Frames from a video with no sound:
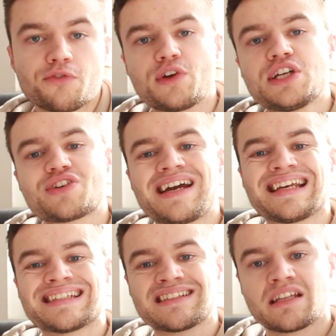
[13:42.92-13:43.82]
Freetrade
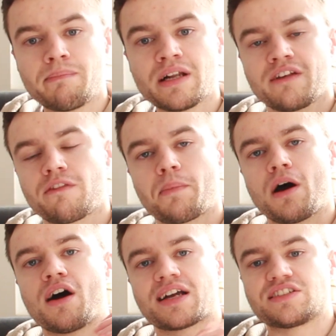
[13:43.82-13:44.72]
is in the middle of the
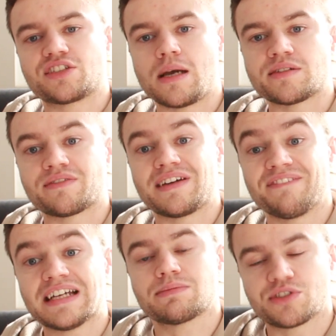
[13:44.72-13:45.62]
park in terms of
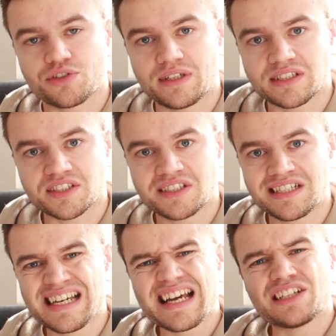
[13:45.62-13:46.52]
investment choice.
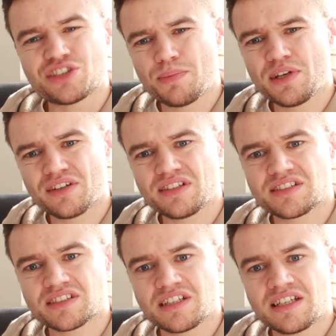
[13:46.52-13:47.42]
And to be
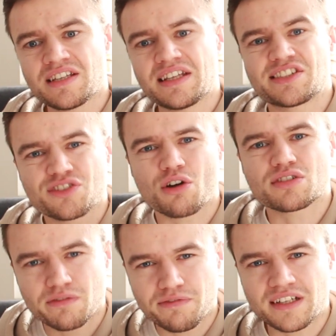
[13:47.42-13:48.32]
honest, the
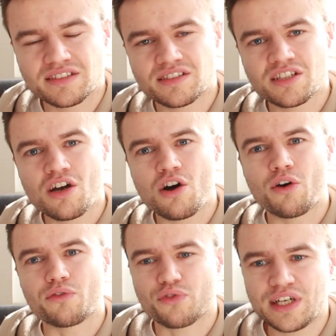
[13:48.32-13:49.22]
stocks and funds
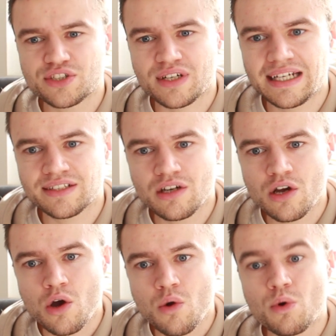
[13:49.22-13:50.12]
on Freetrade
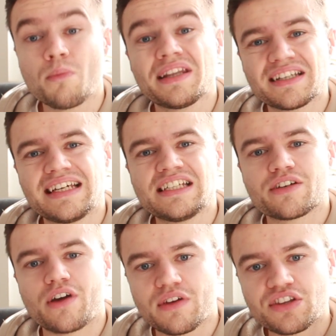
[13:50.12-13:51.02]
will meet the needs
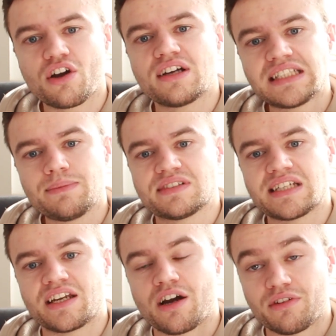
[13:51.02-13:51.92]
of over
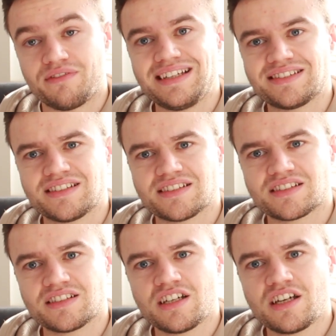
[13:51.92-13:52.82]
90% of investors.